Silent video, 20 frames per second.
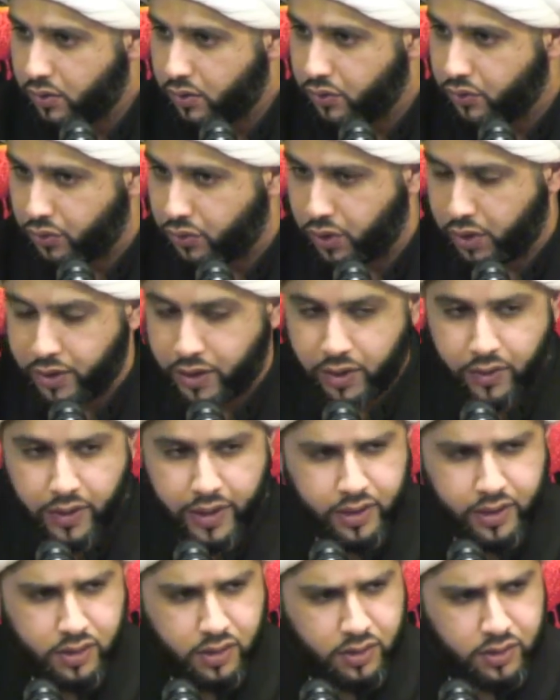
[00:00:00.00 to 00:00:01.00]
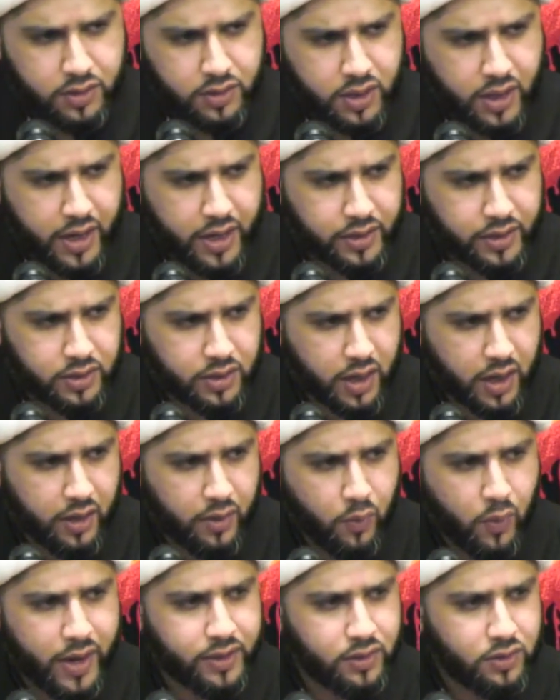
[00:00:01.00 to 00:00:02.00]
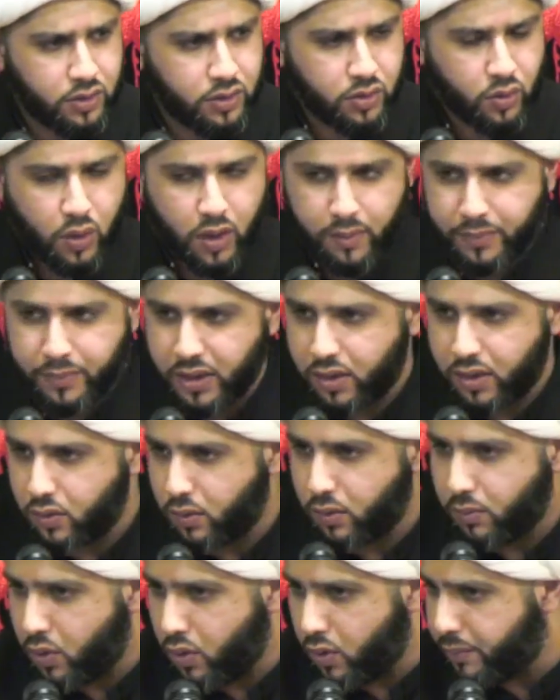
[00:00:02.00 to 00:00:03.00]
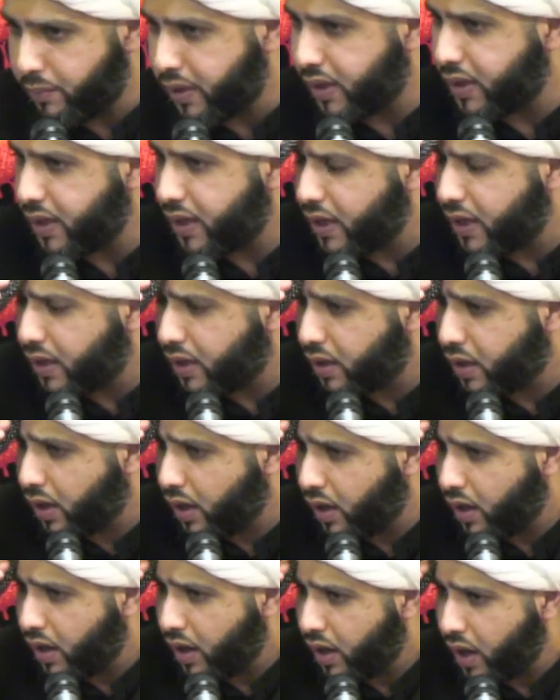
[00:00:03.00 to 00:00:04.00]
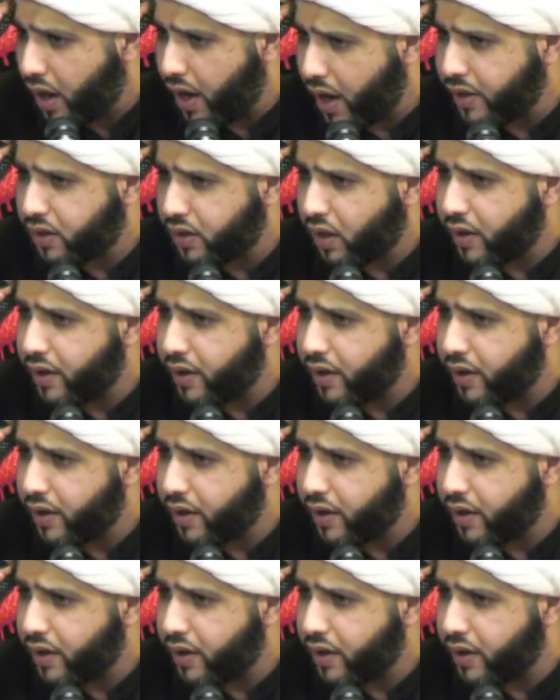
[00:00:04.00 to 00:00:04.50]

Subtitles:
The narrator says, I went to Amir al-Mu'mineen and I